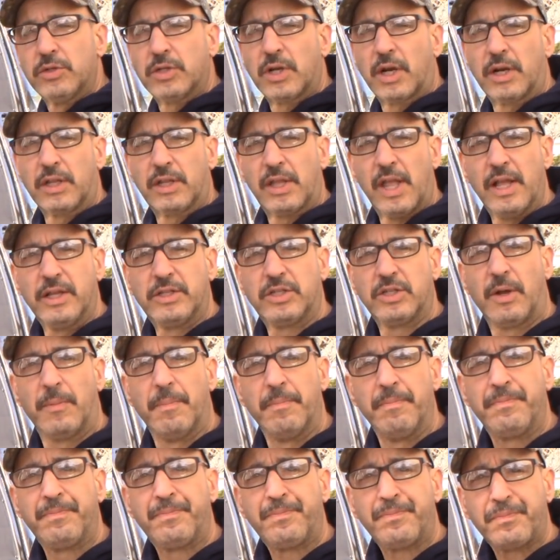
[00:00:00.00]
I'm going to take
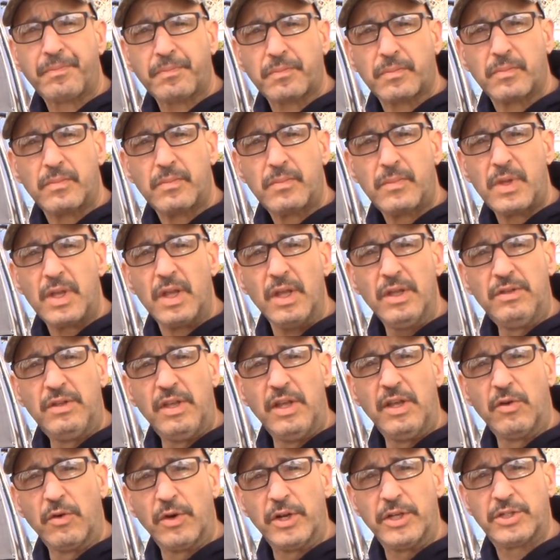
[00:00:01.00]
some
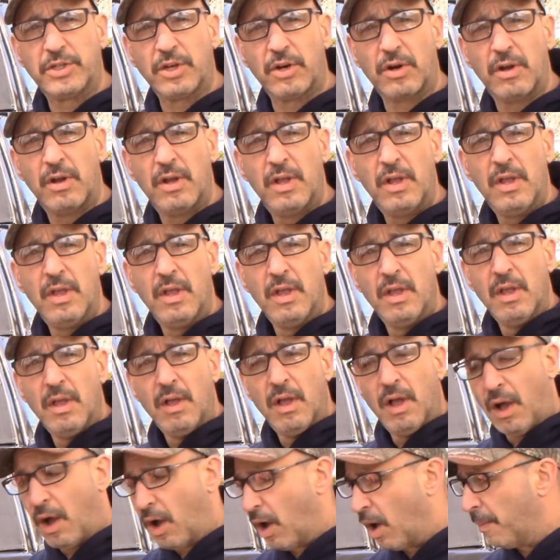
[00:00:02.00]
degreaser
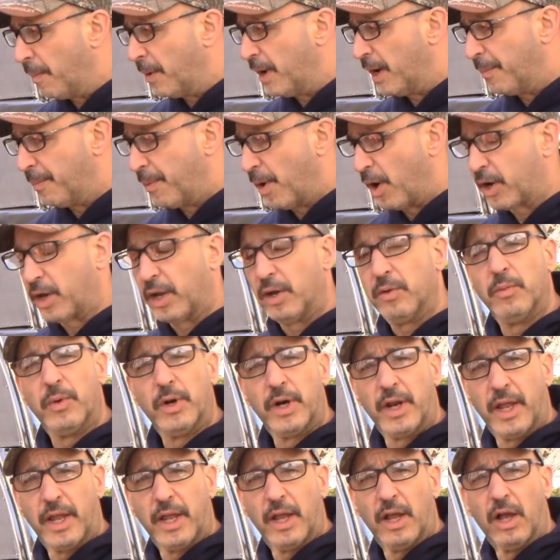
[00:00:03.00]
in a bucket
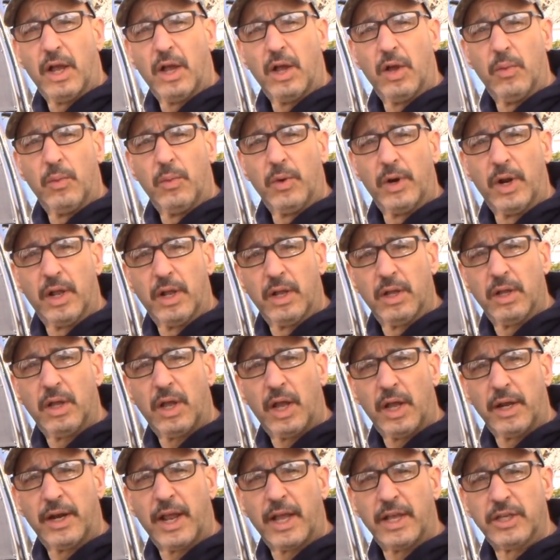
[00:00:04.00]
with
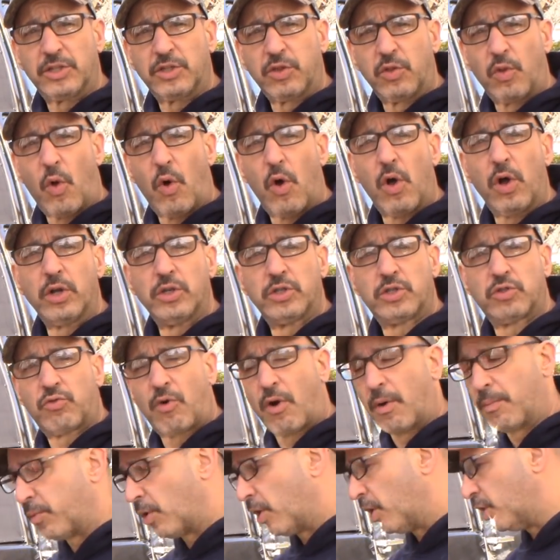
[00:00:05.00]
a nice long
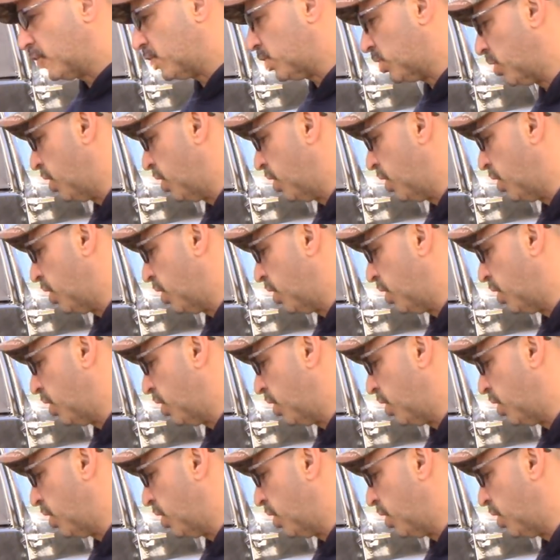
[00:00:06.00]
scrub brush,